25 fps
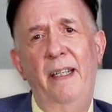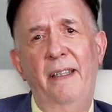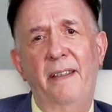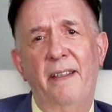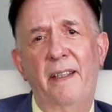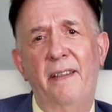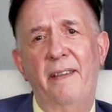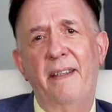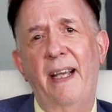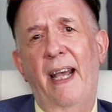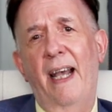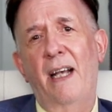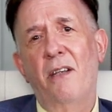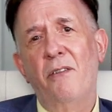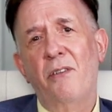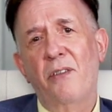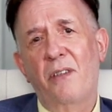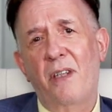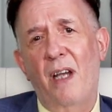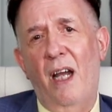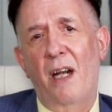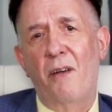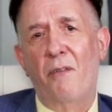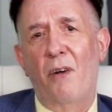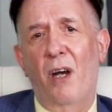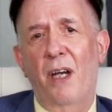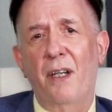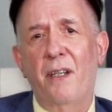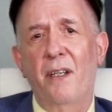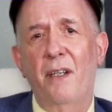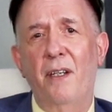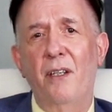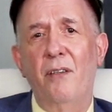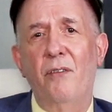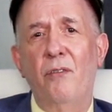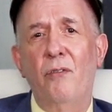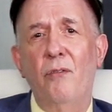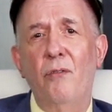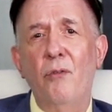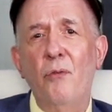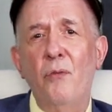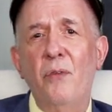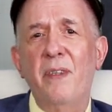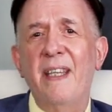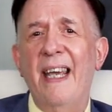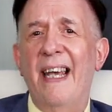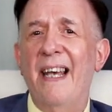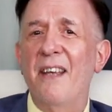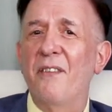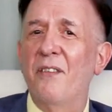The Dow skyrocketed
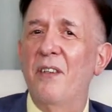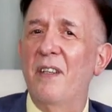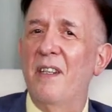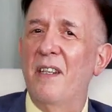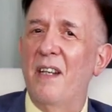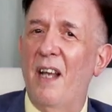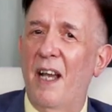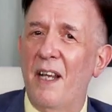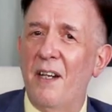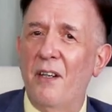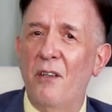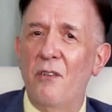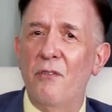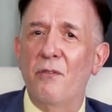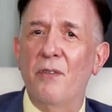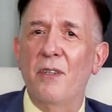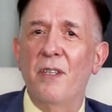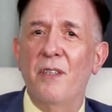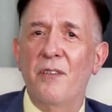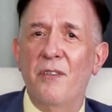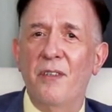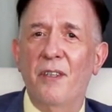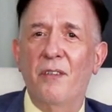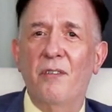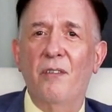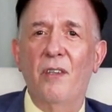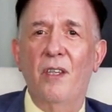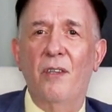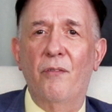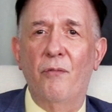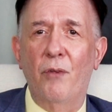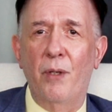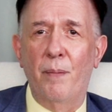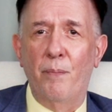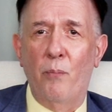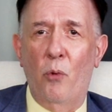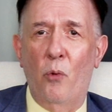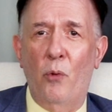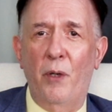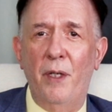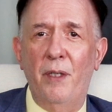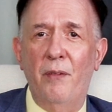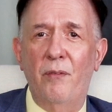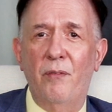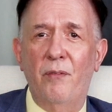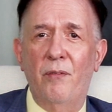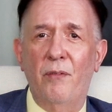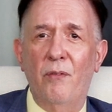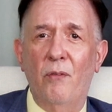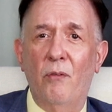2,963
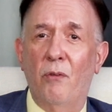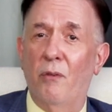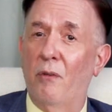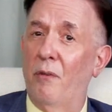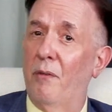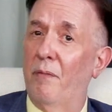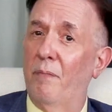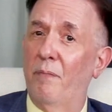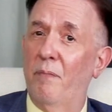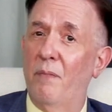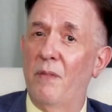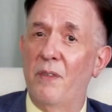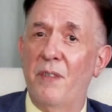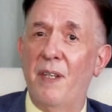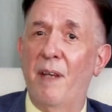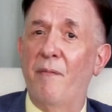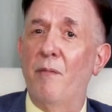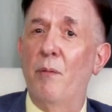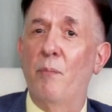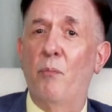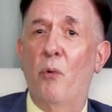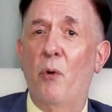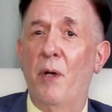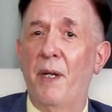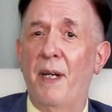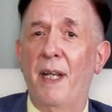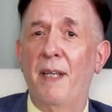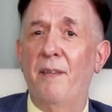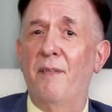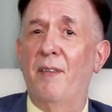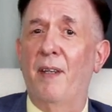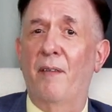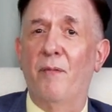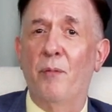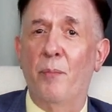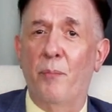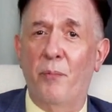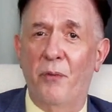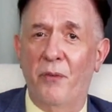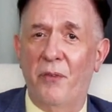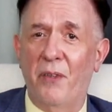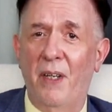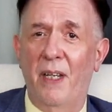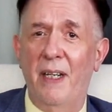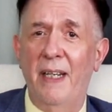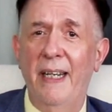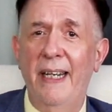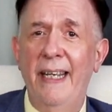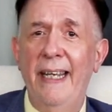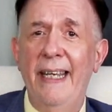points, or
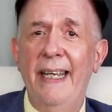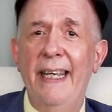7.87%,